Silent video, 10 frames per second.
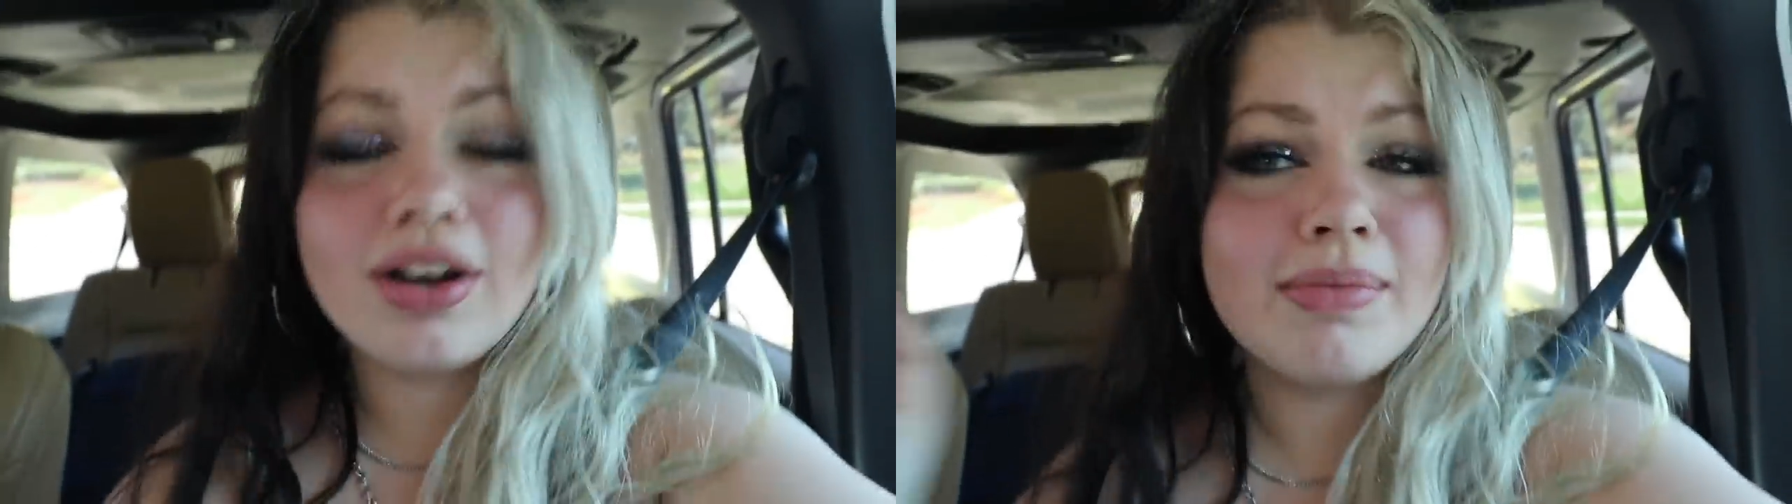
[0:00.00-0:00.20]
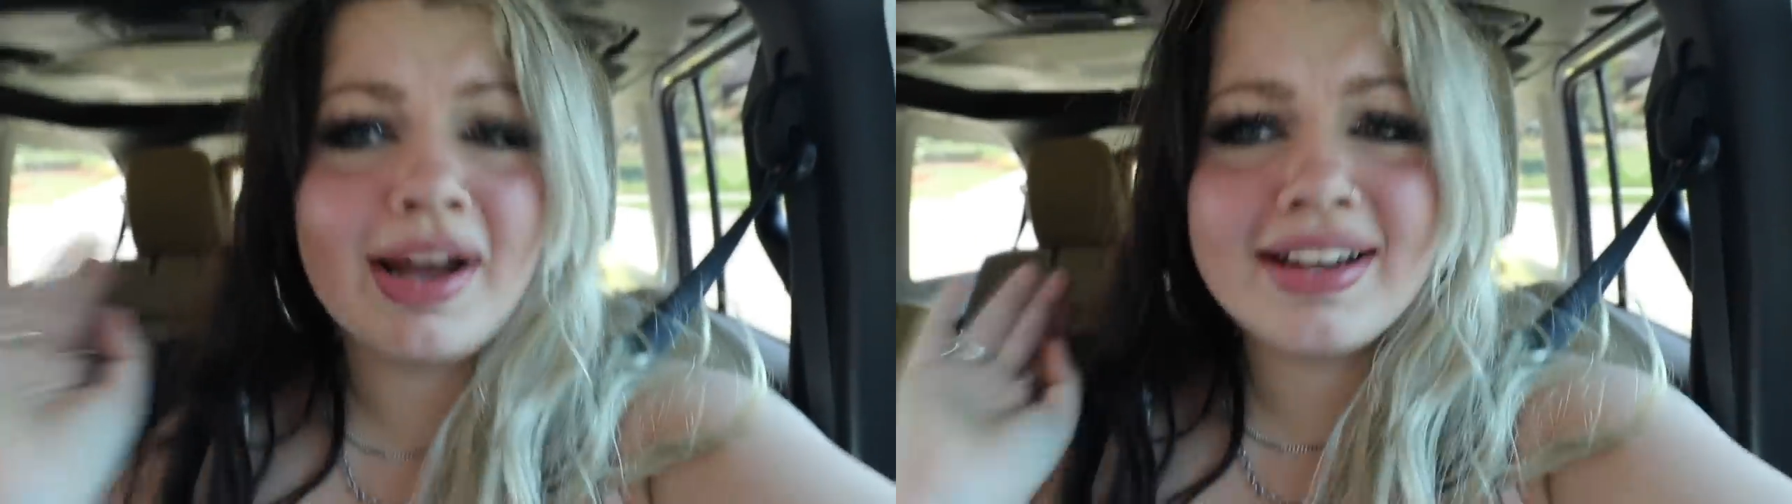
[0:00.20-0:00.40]

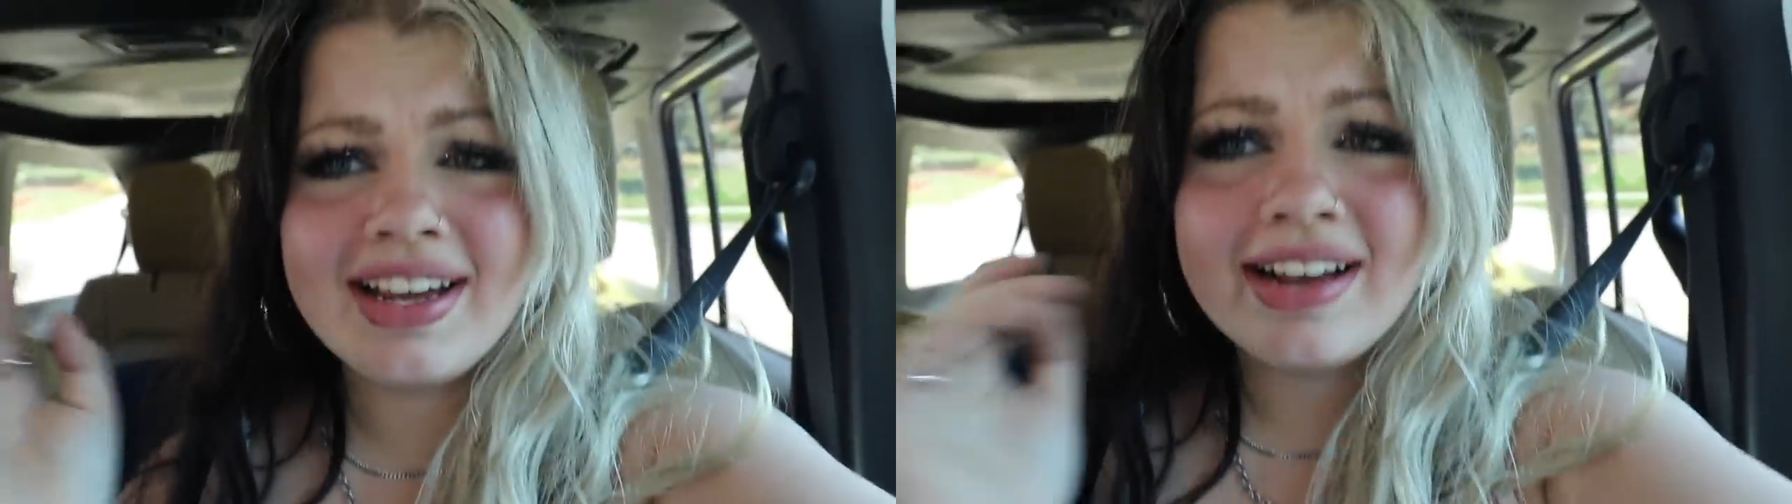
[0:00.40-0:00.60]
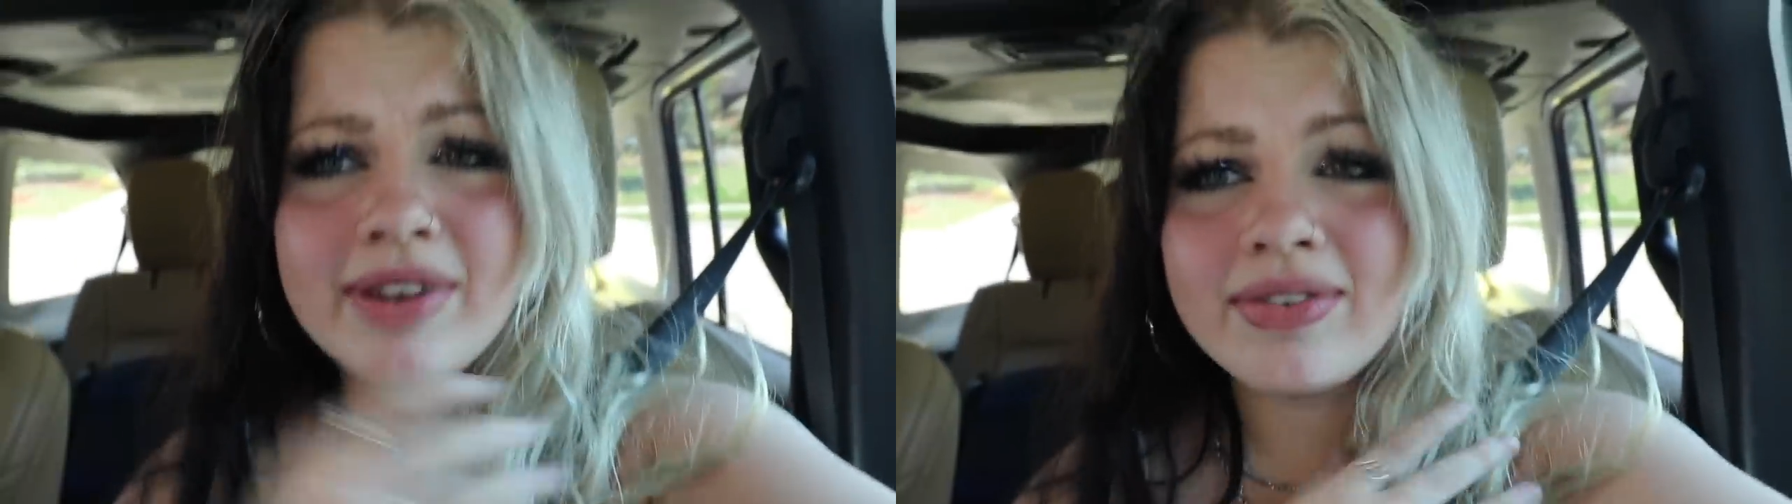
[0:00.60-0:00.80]
on my
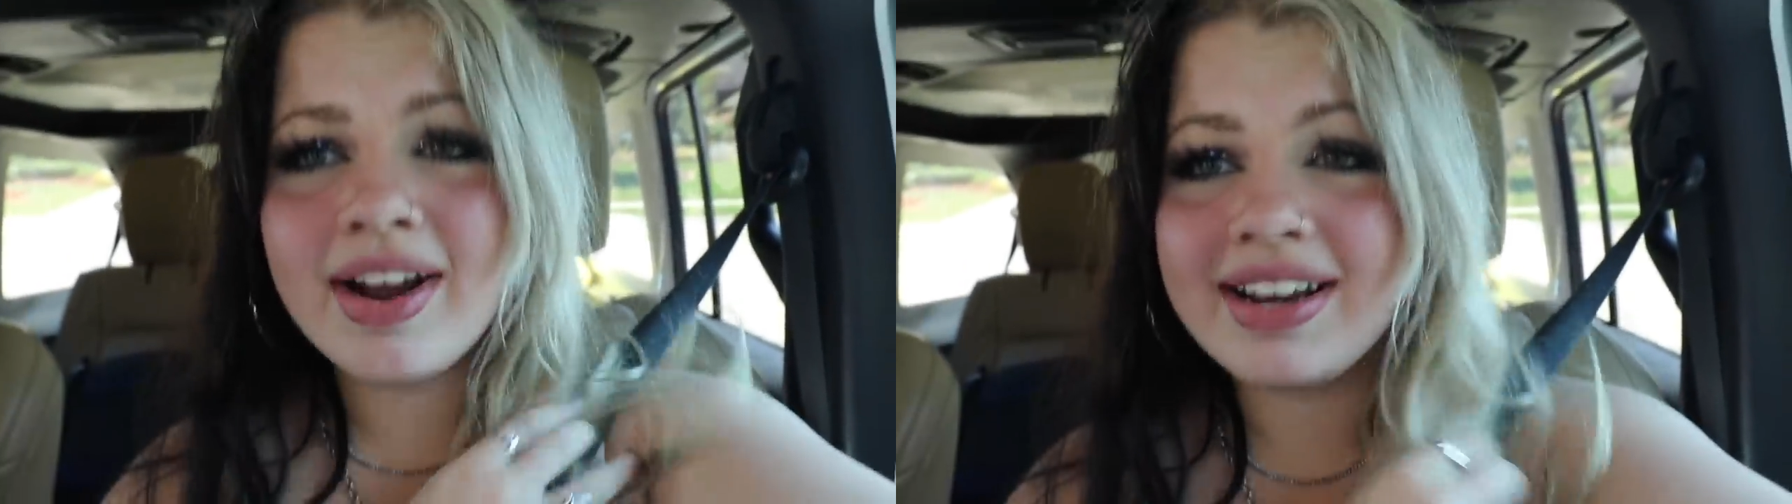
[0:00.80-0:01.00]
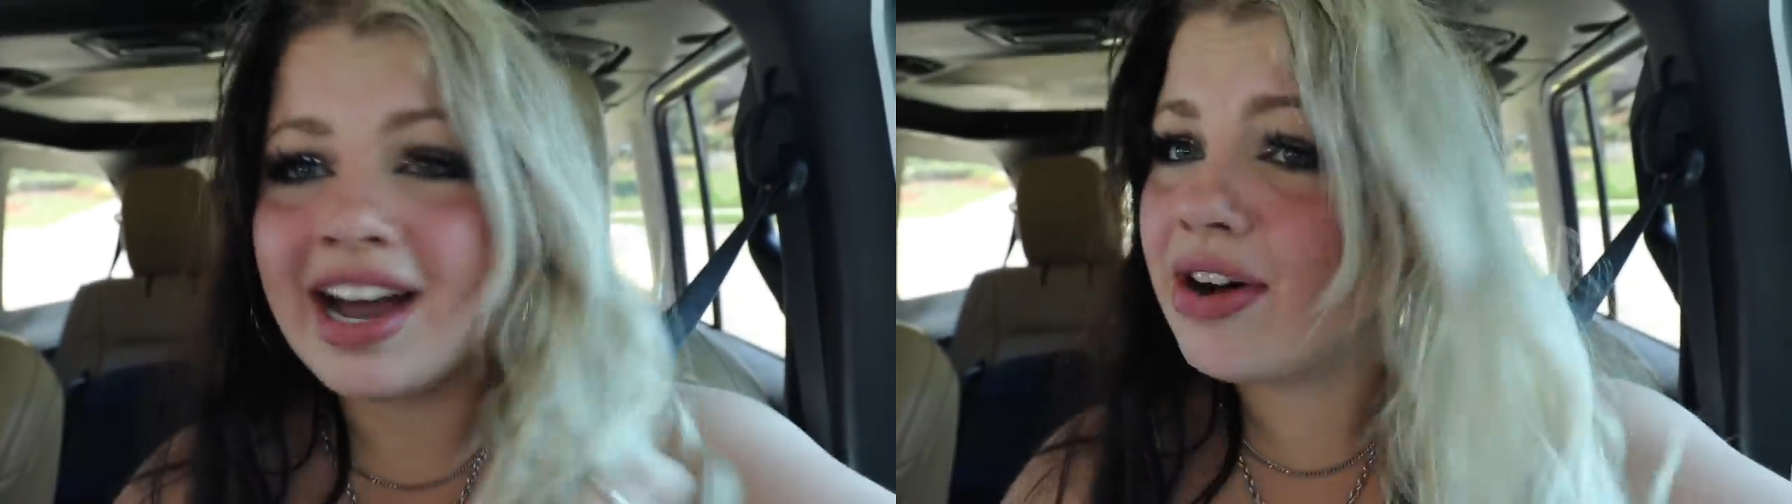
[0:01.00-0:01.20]
camera
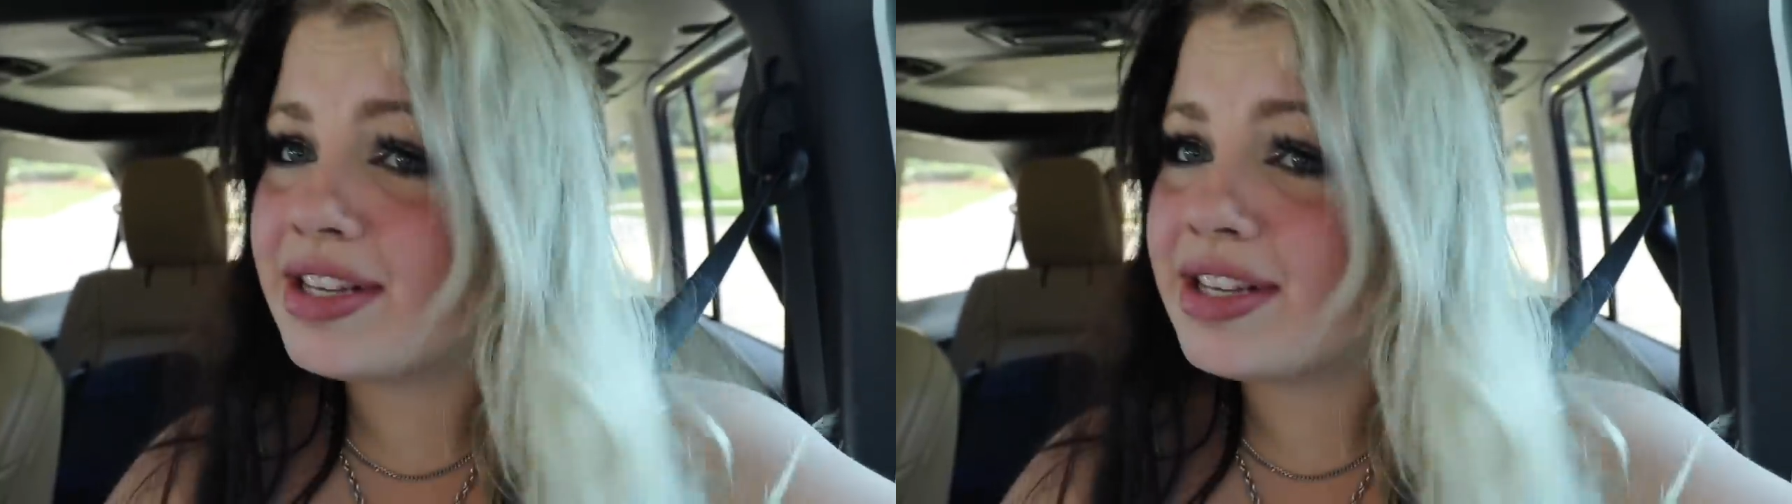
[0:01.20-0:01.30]
right now.